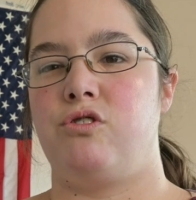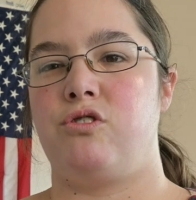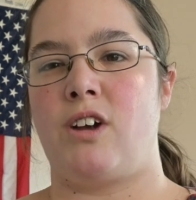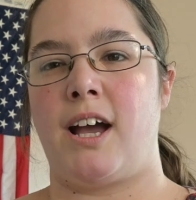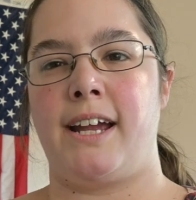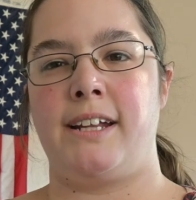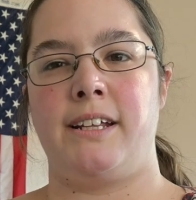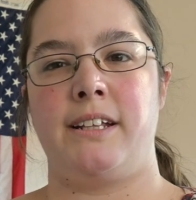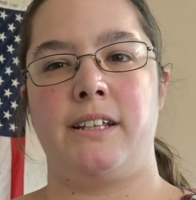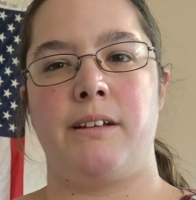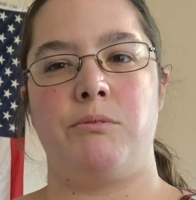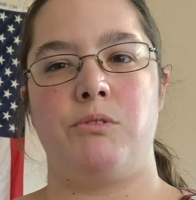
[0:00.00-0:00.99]

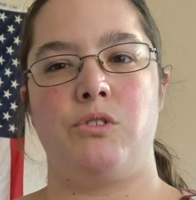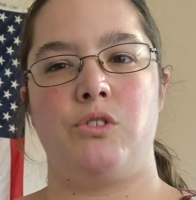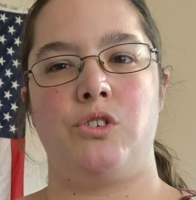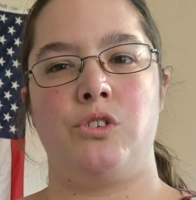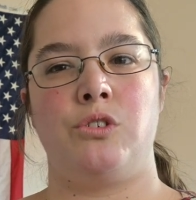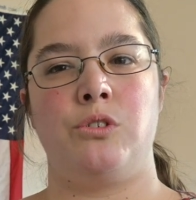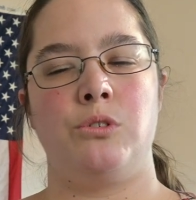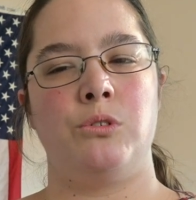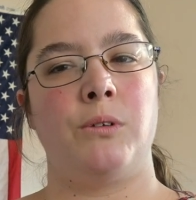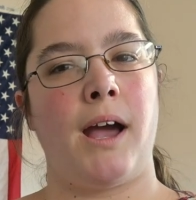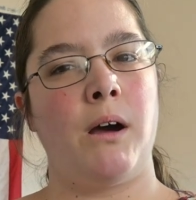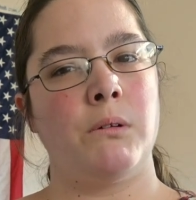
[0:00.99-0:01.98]
finding them
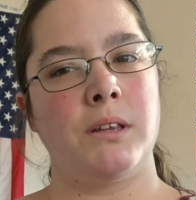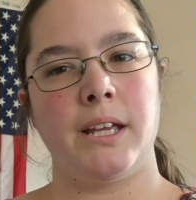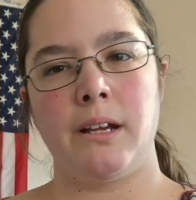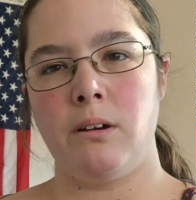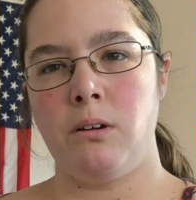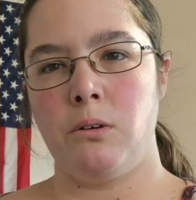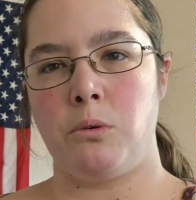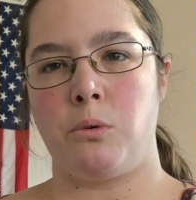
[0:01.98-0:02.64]
too out there